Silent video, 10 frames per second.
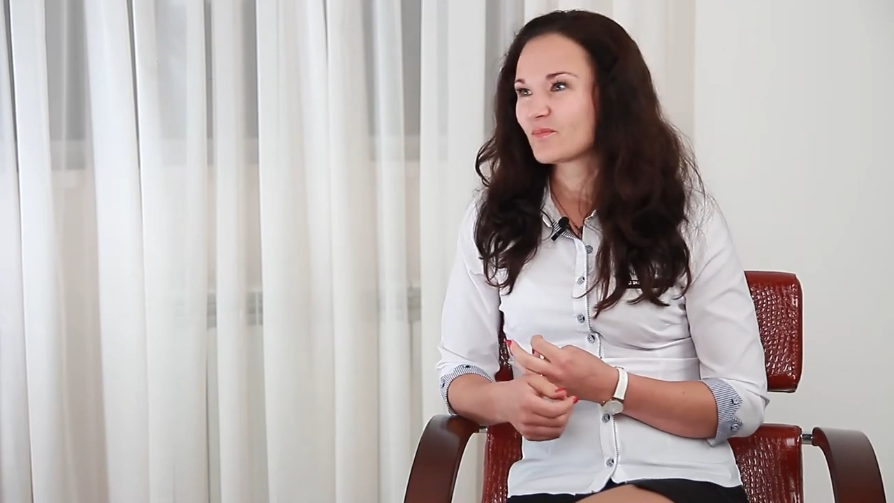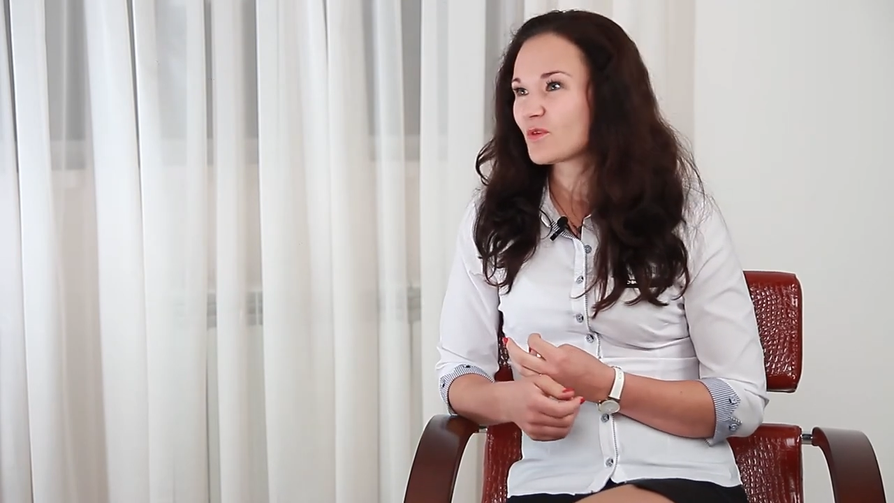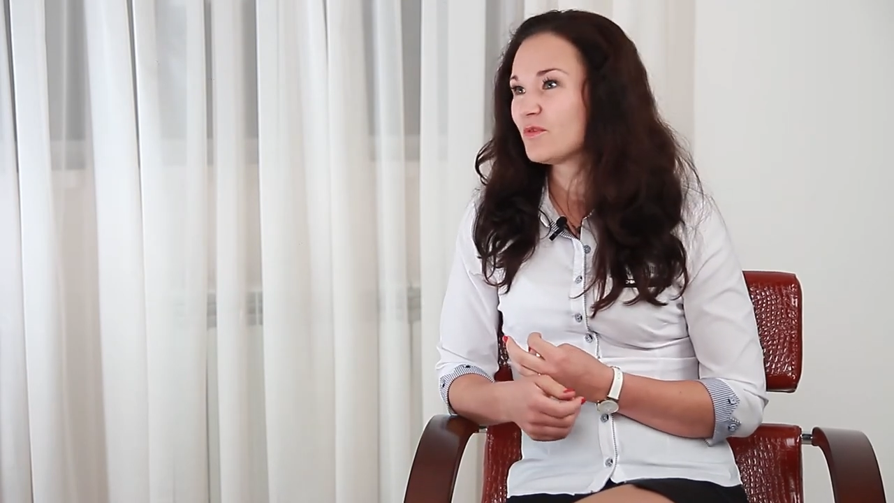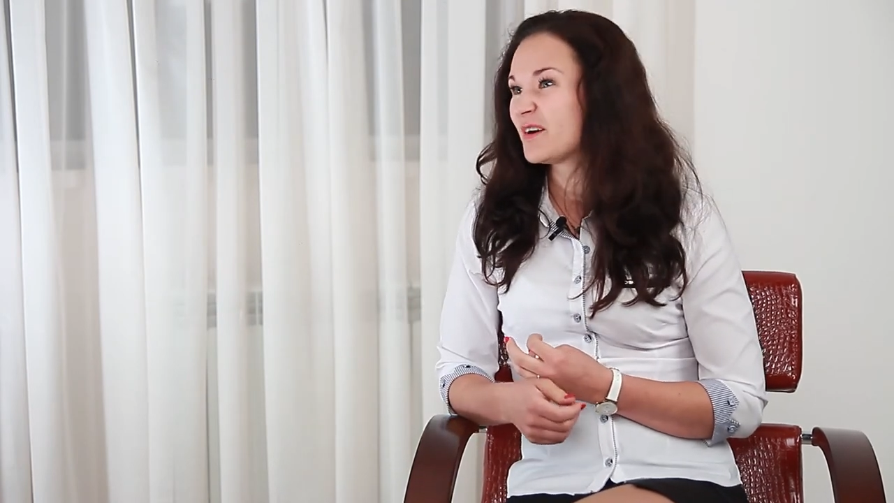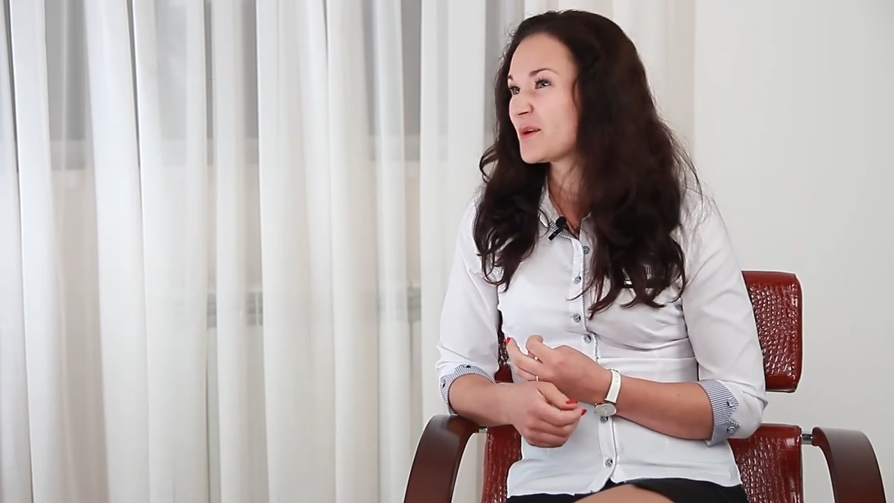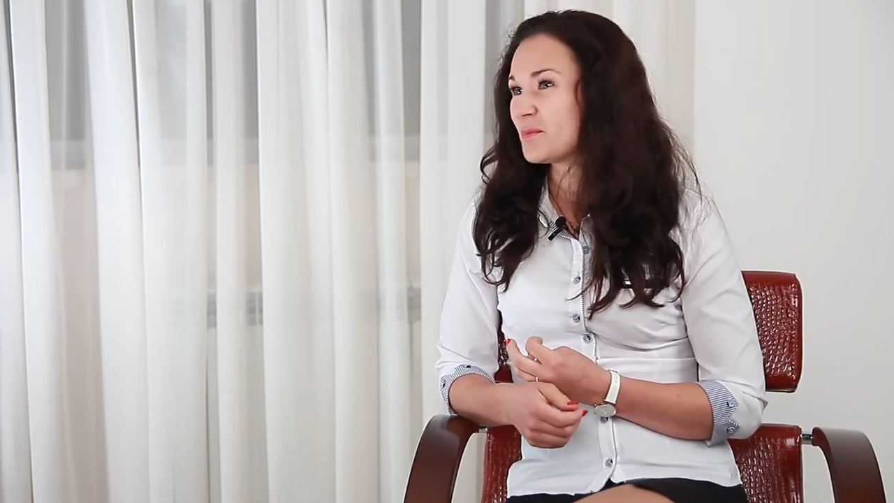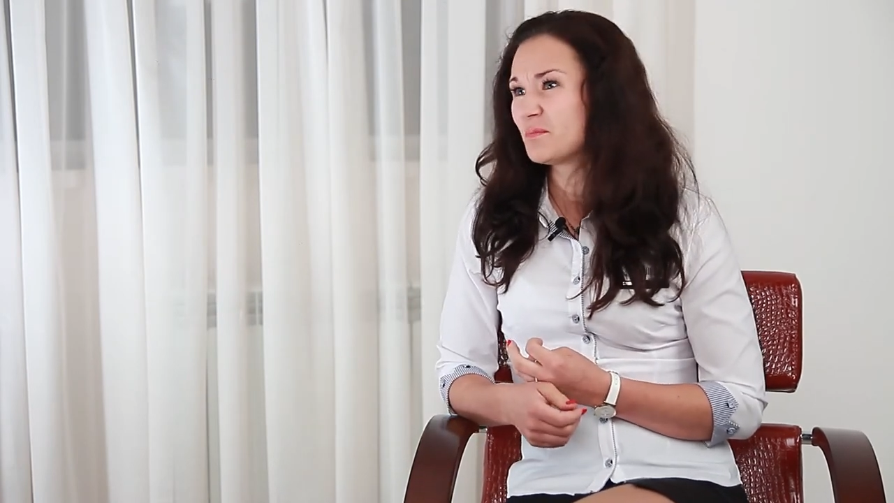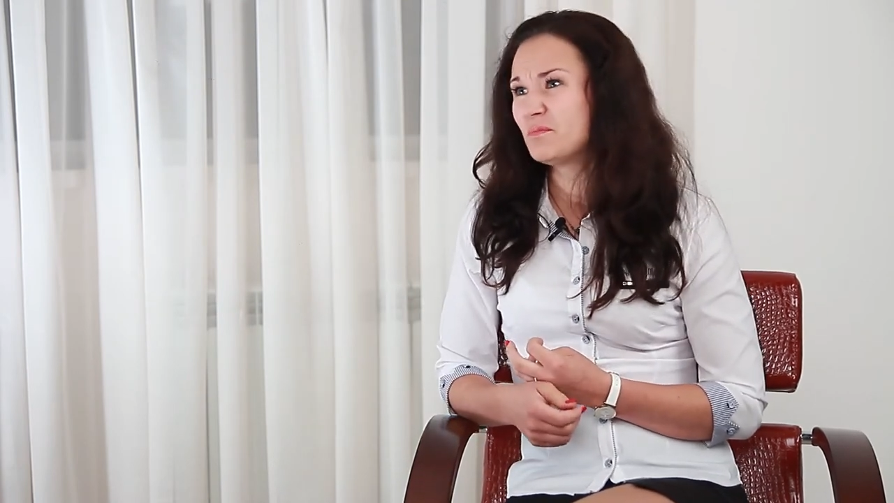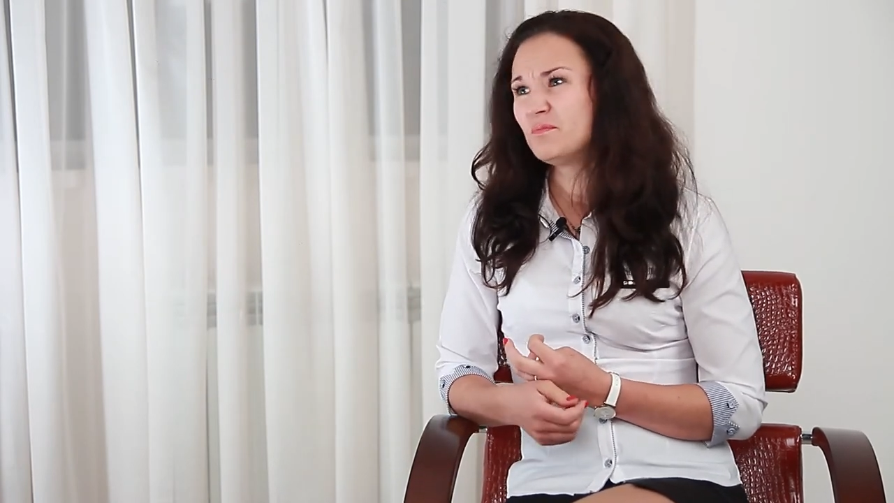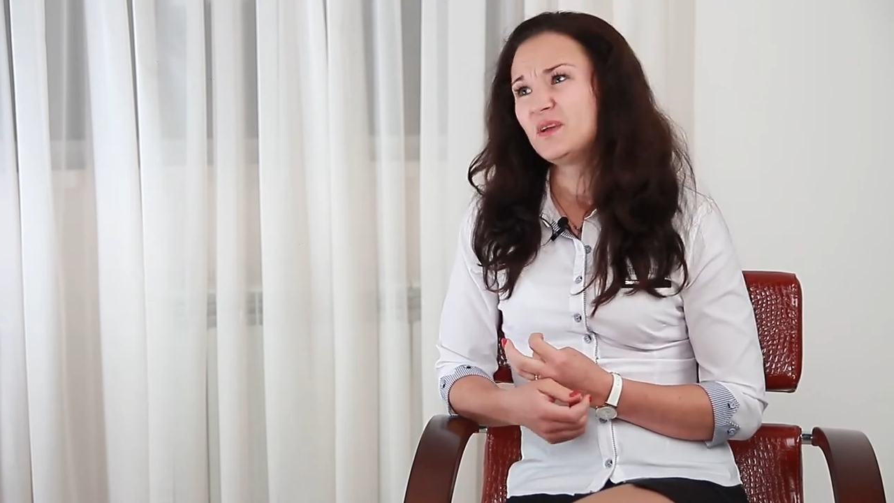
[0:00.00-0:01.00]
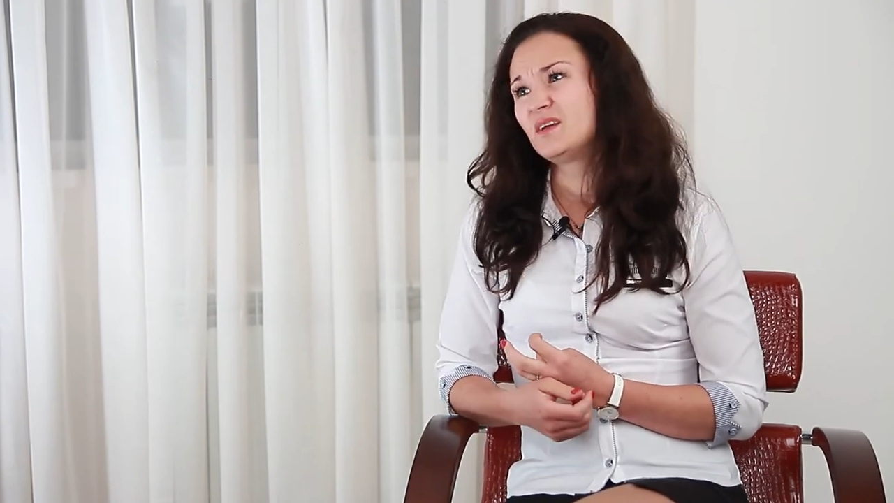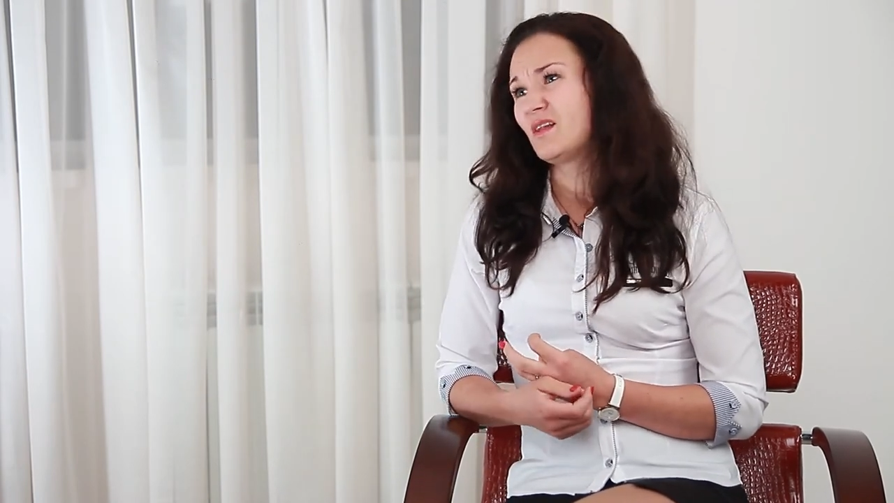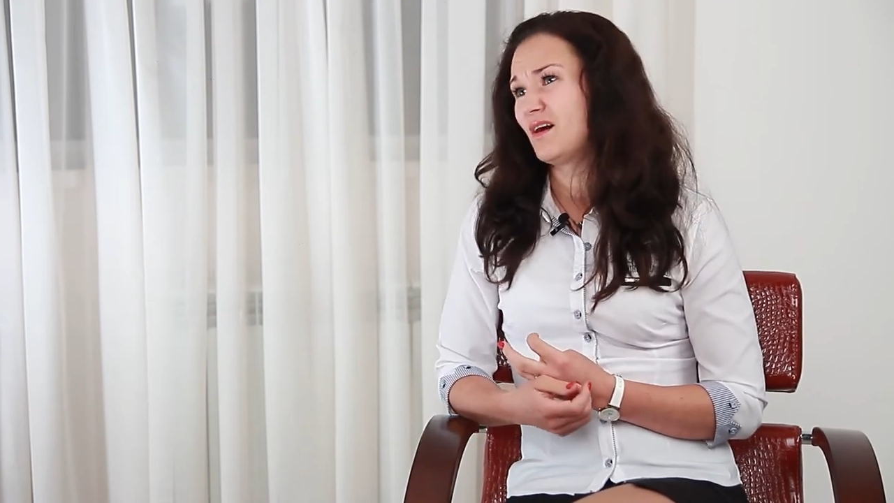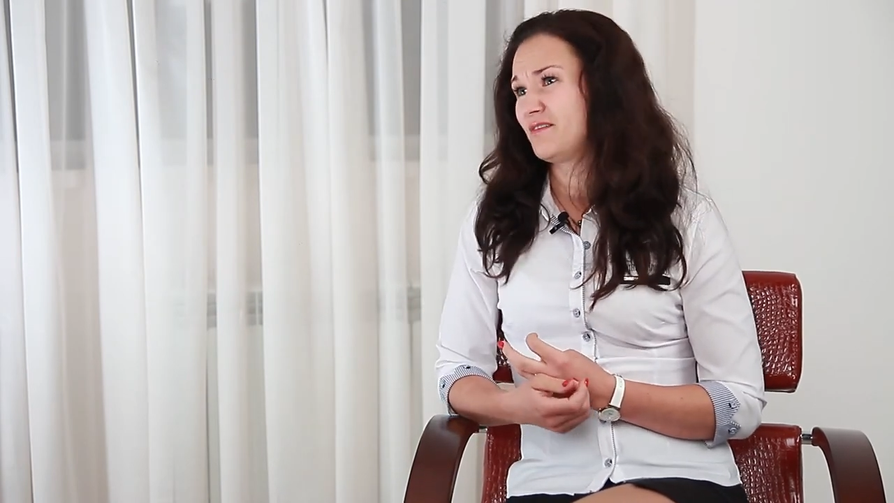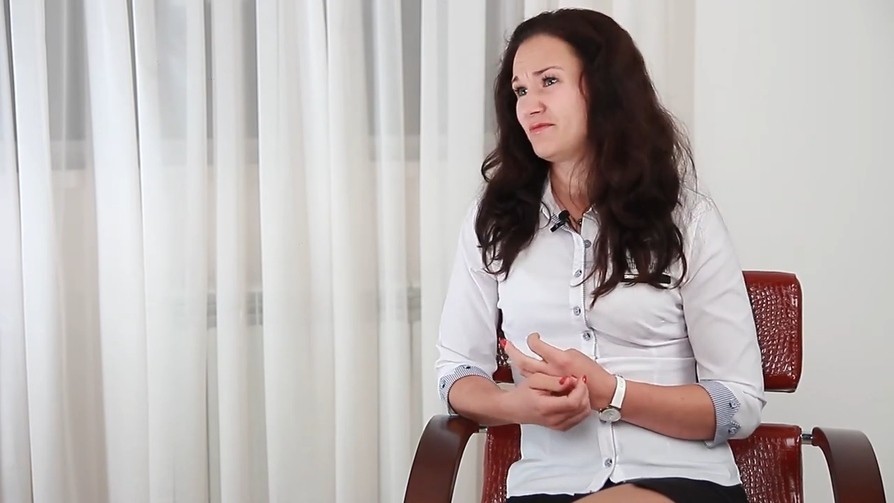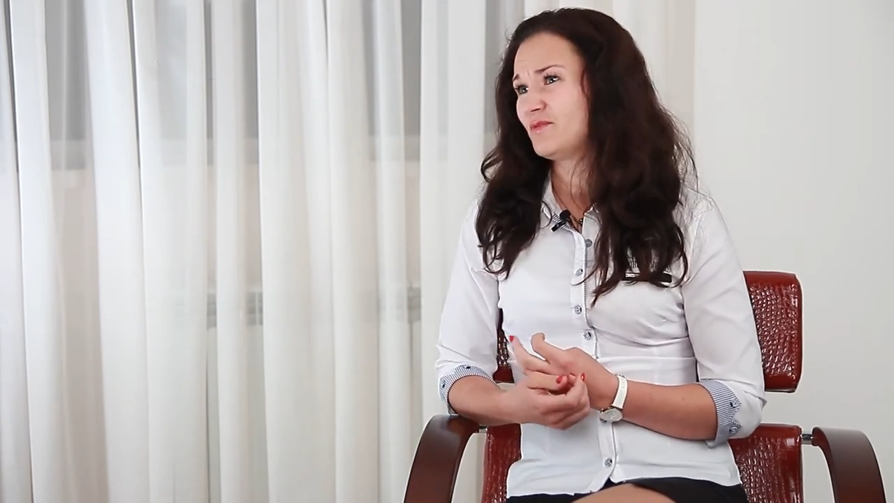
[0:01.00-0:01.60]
very big life,